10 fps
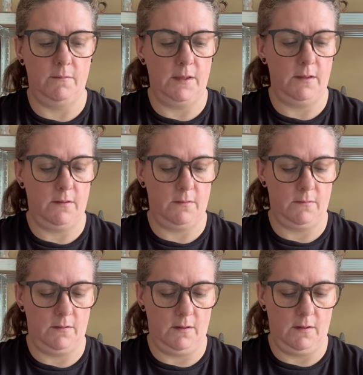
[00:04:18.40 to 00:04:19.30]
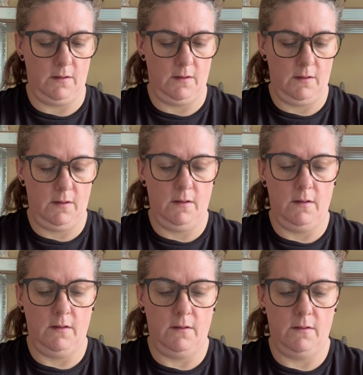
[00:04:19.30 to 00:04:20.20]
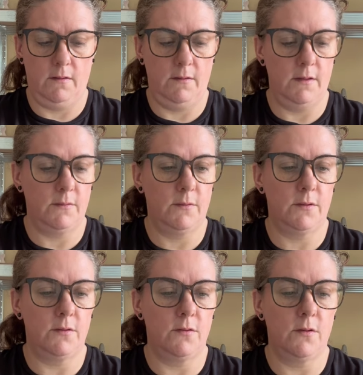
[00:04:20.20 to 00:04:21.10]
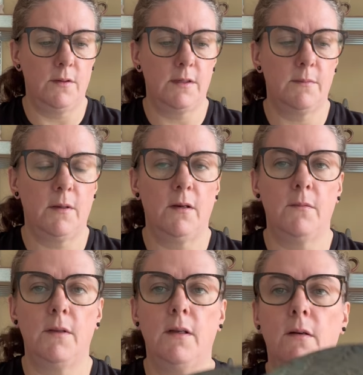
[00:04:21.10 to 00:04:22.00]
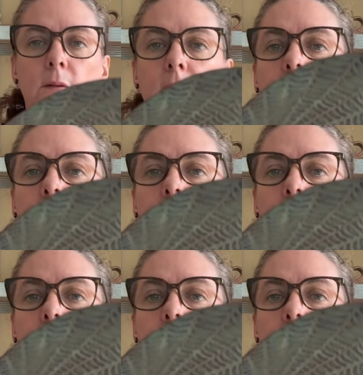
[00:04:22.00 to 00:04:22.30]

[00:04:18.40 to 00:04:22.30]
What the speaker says: pinhole. This was a true experiment. I went